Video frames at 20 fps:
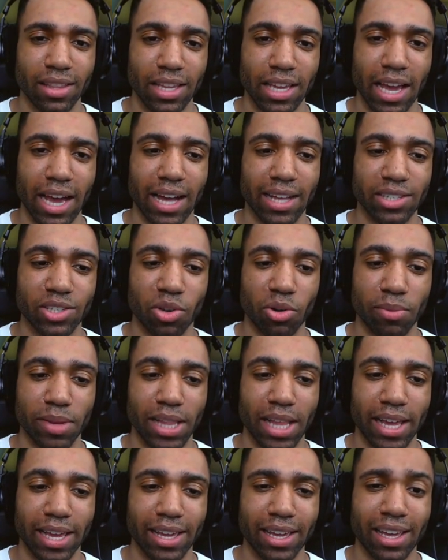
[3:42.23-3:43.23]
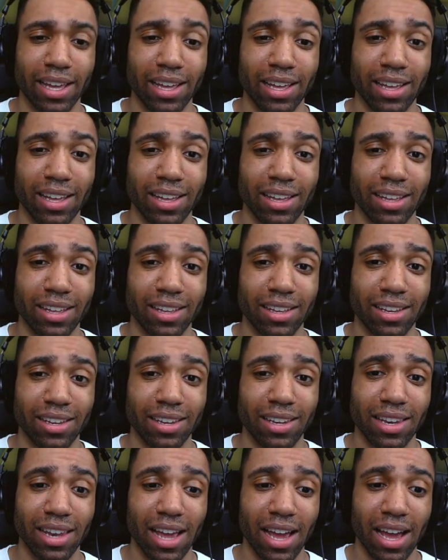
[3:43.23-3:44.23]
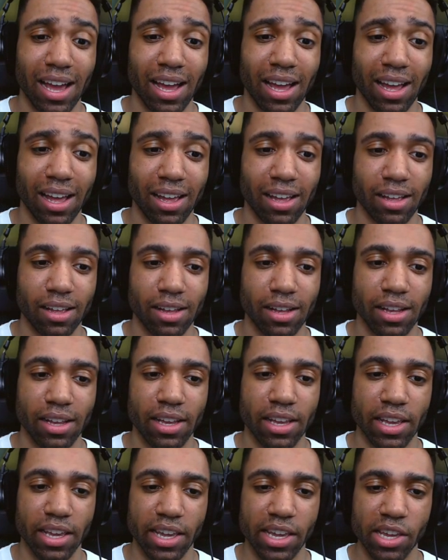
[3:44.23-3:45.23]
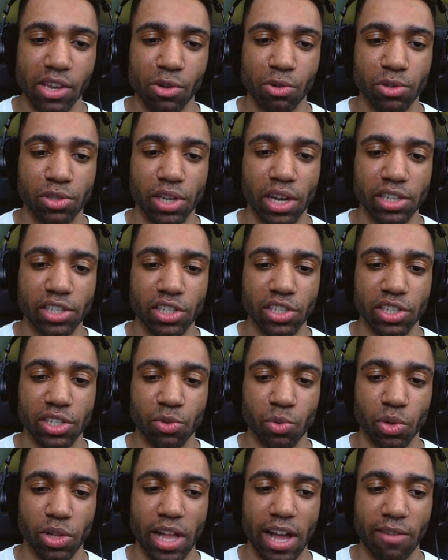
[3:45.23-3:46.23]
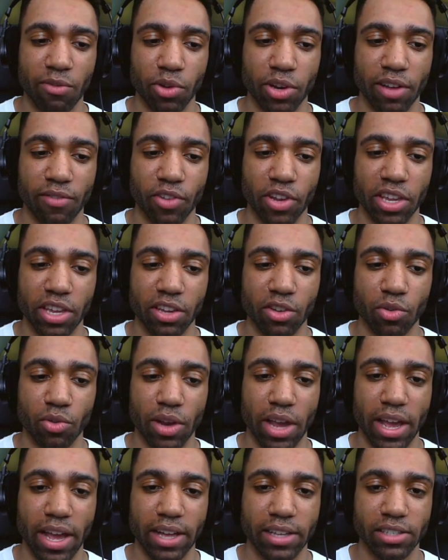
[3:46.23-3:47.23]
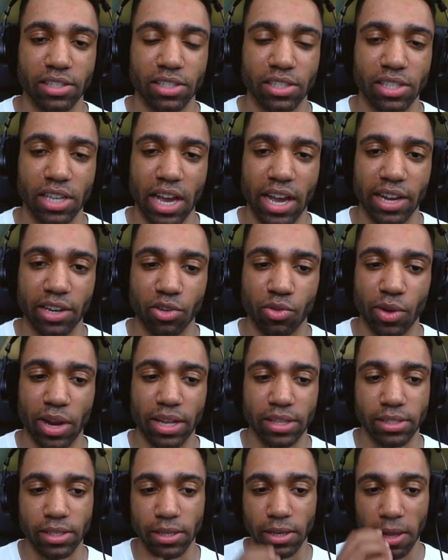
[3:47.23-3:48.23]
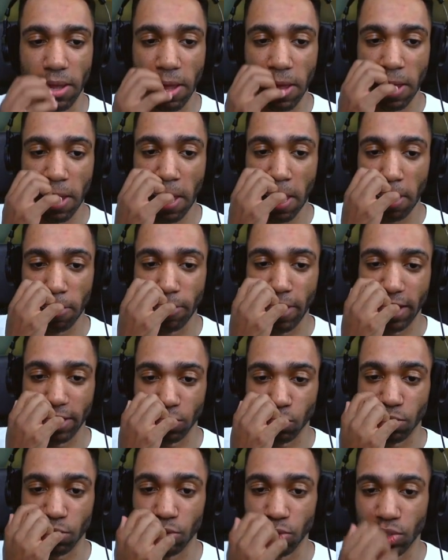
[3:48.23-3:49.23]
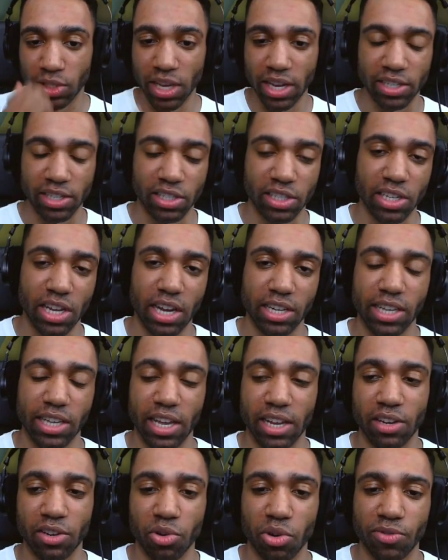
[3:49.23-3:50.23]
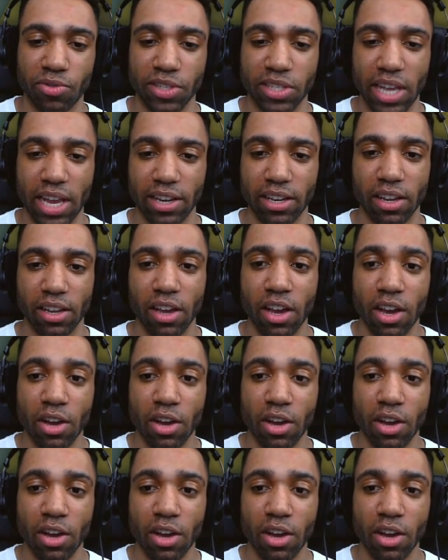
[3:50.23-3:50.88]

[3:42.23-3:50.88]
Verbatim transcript: god's gonna be like, nah. He who touches it will have whatever he has desired granted. That is what you said, is it not, Ganondorf? Is that...